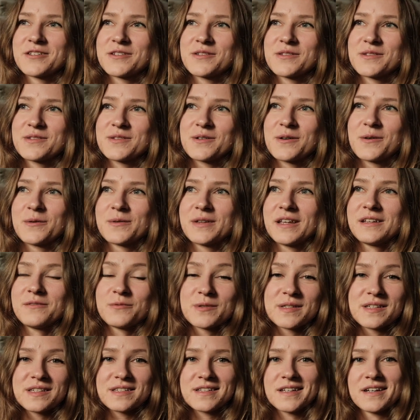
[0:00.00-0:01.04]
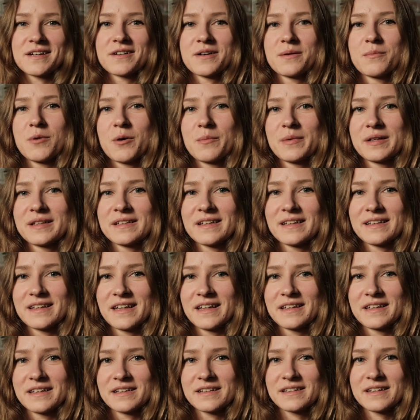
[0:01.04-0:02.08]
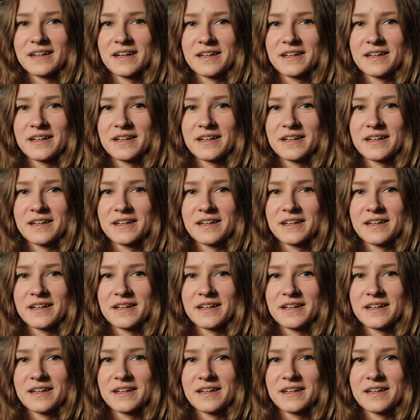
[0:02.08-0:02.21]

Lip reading: So that was a scary moment, and then